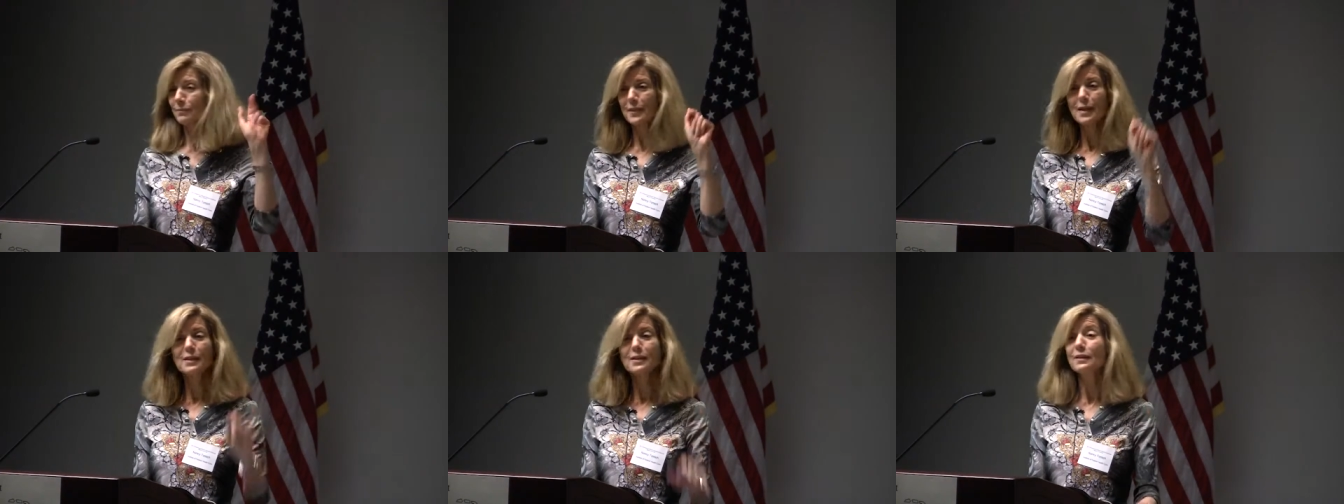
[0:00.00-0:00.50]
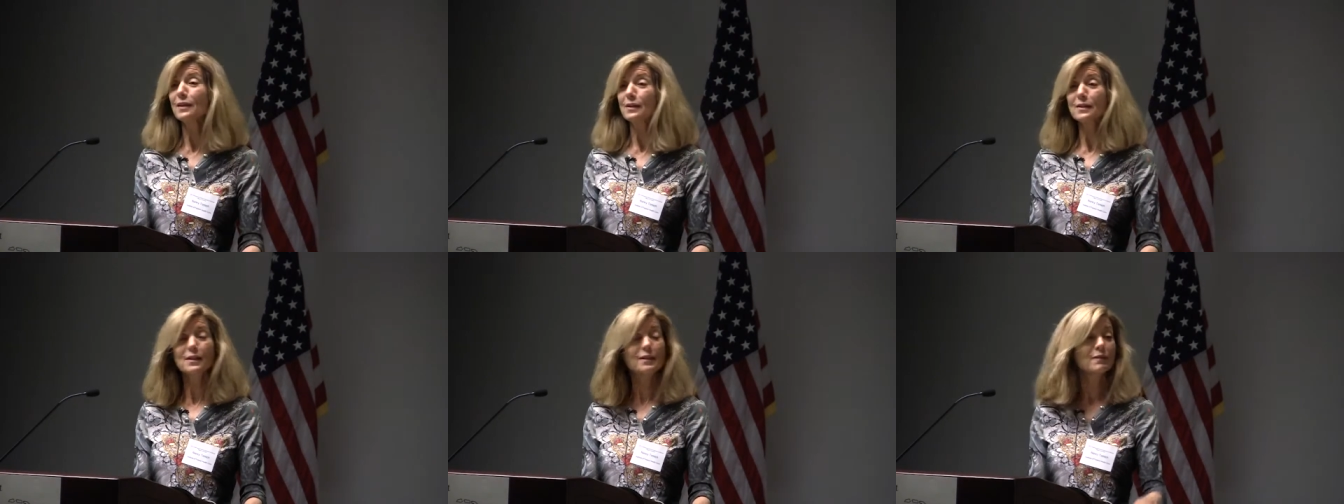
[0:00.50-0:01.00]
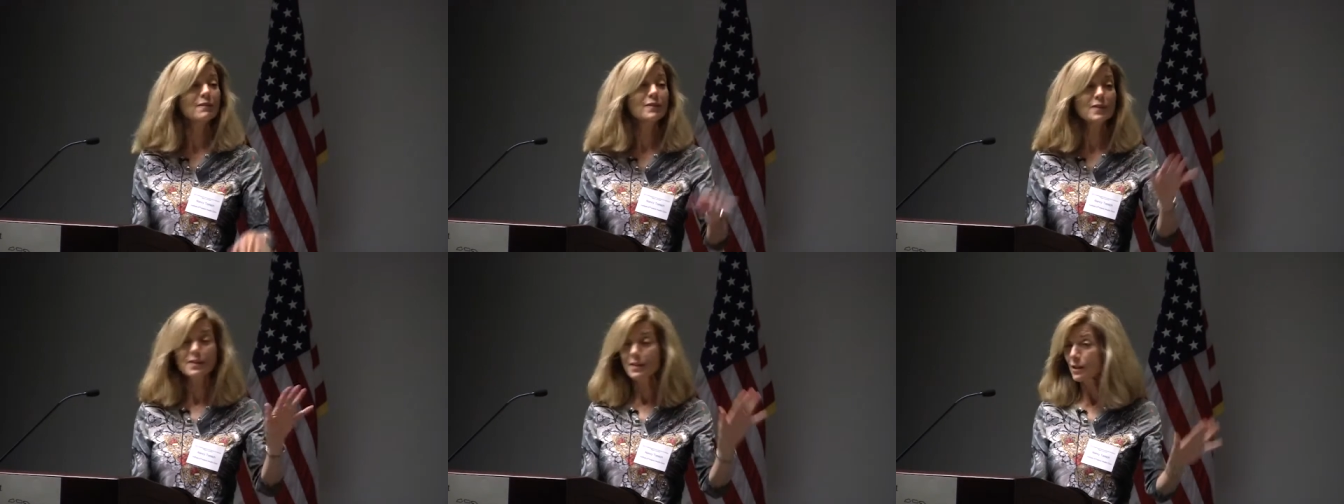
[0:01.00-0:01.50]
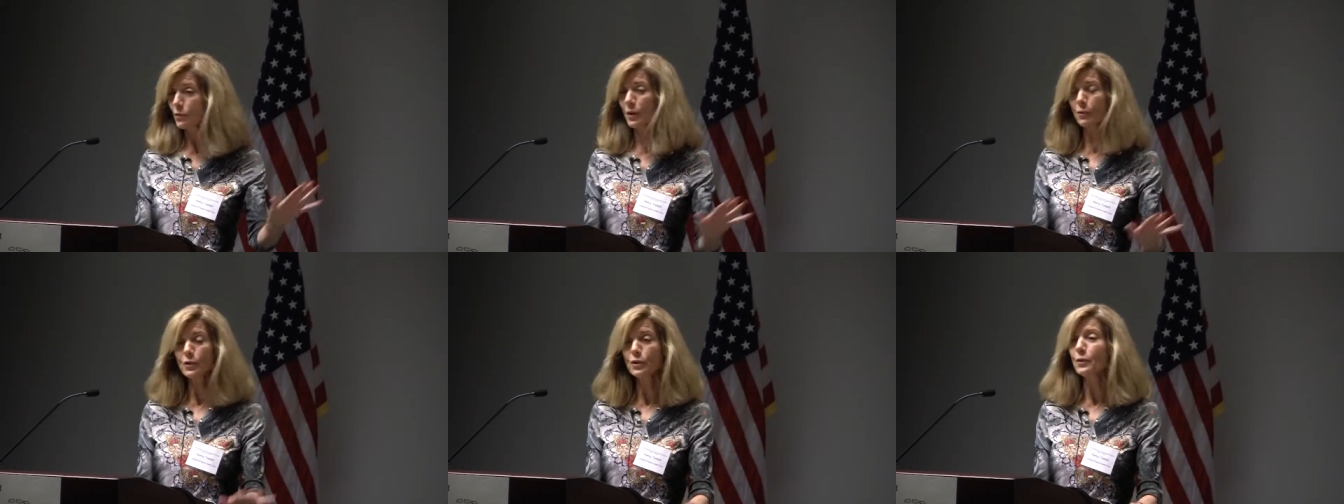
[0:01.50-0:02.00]
He said, That's it. This is what
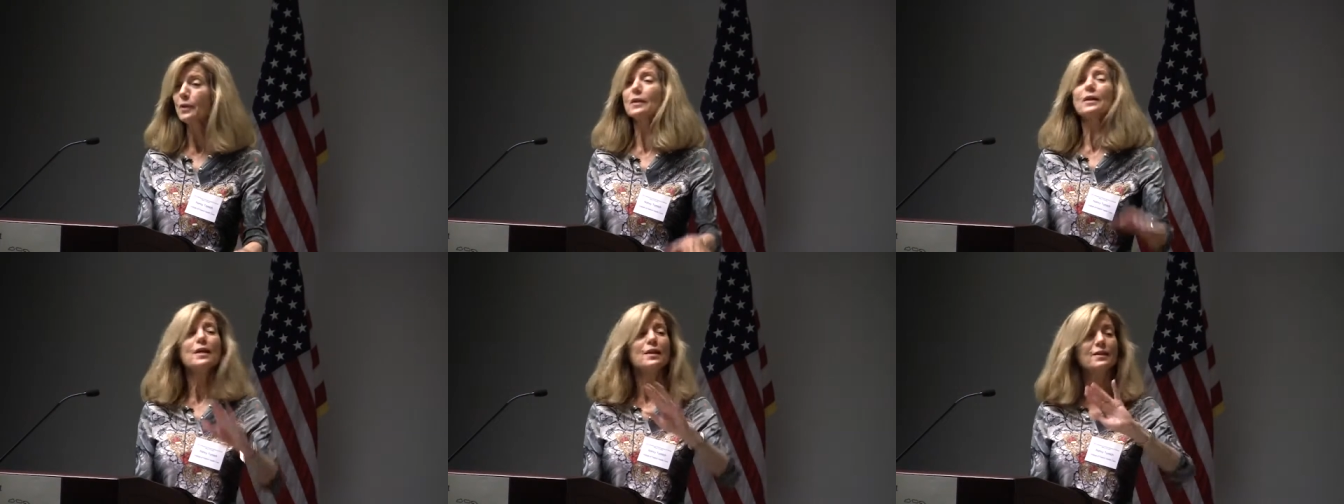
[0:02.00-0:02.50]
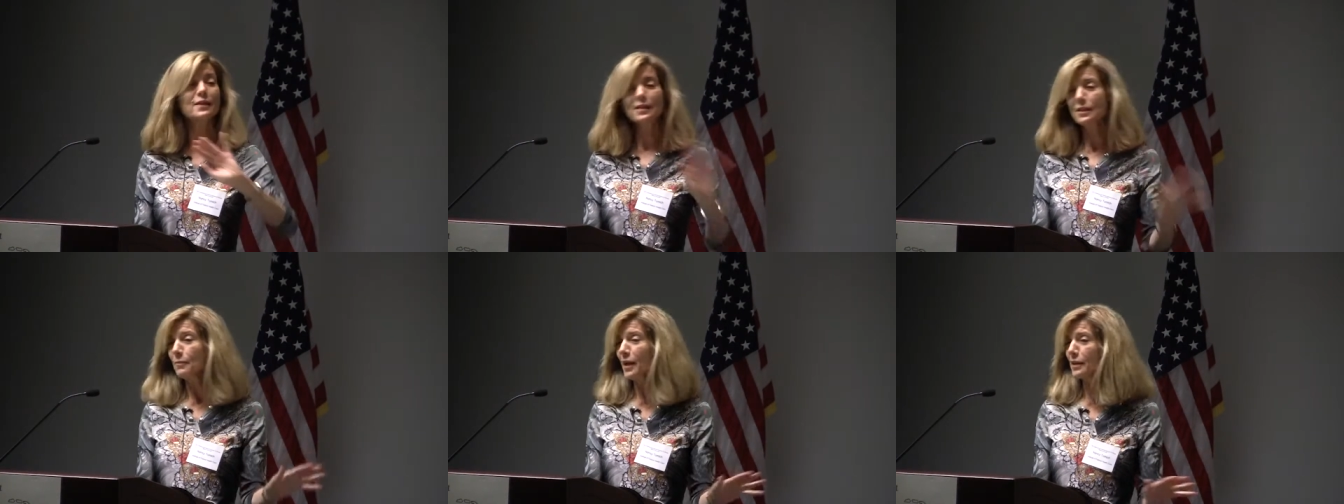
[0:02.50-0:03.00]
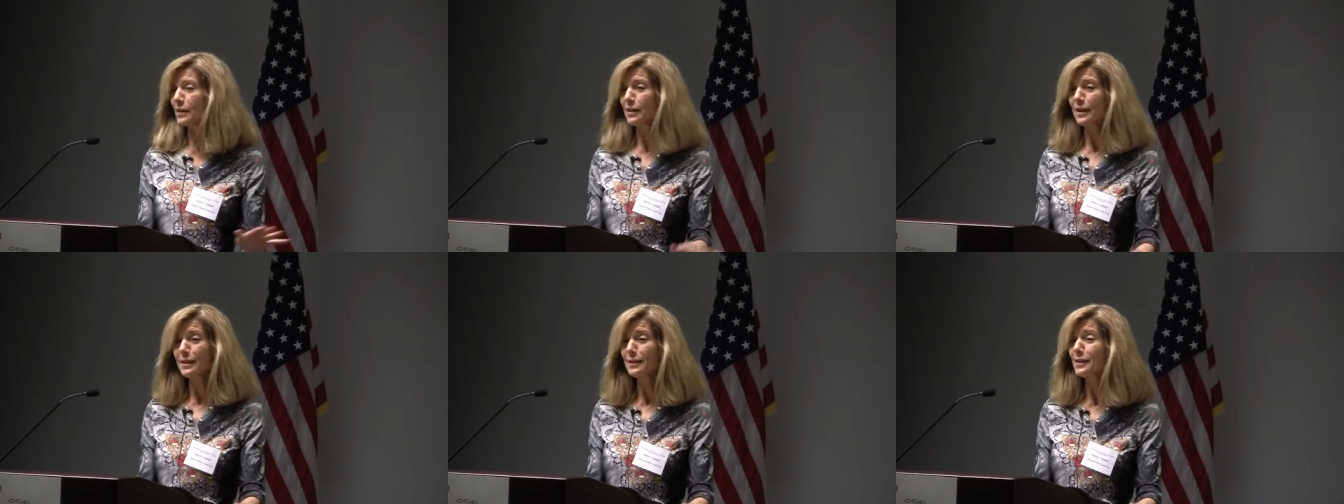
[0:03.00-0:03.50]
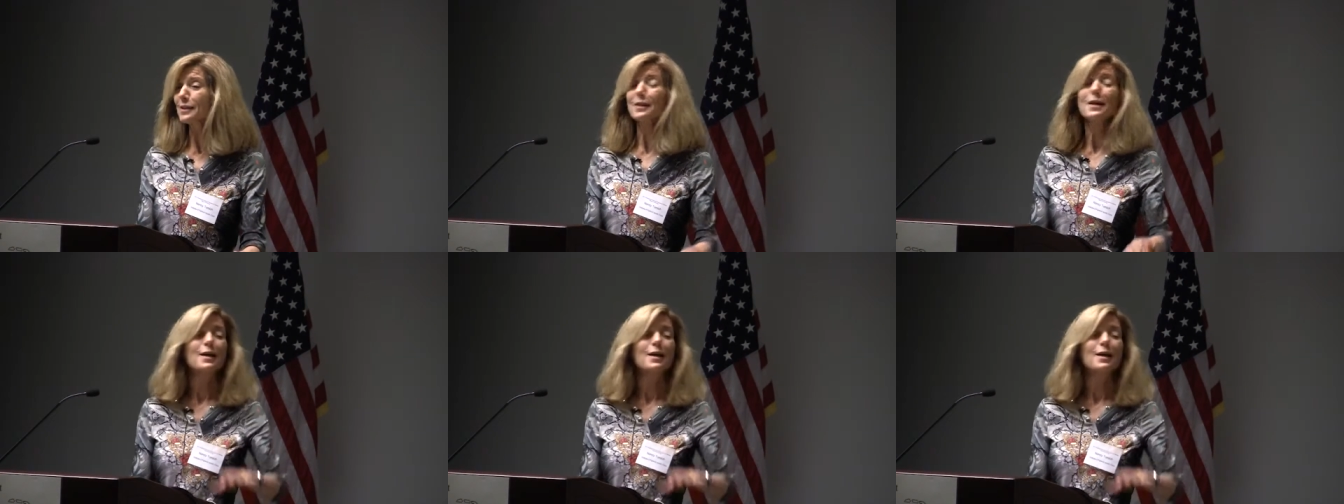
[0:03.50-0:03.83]
we're doing. This makes sense.